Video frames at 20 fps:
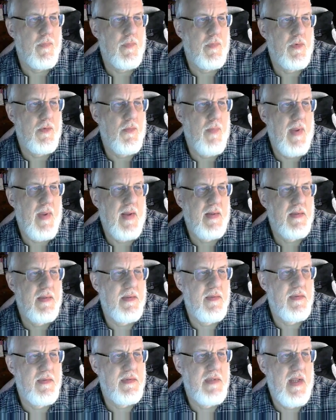Down
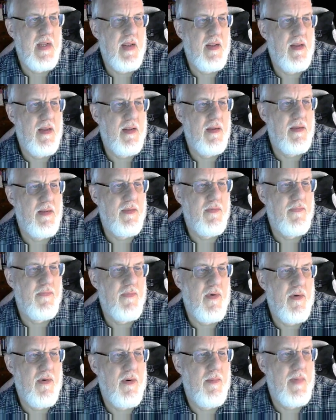on the farm
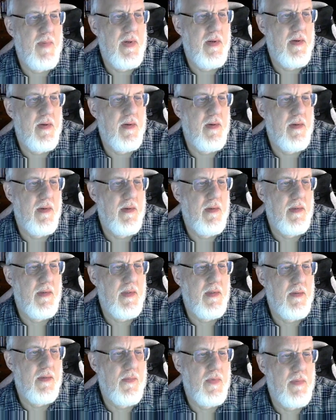here and get a windmill.
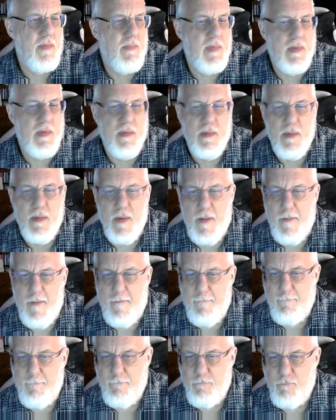
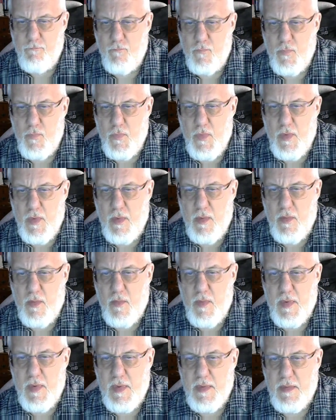1,
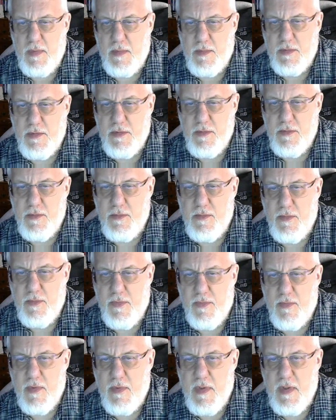2, 3,
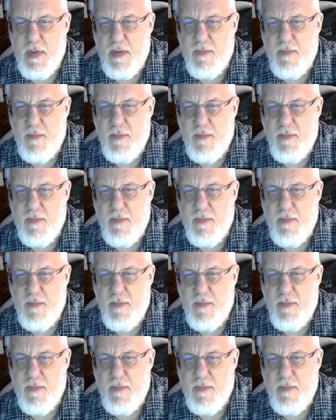4.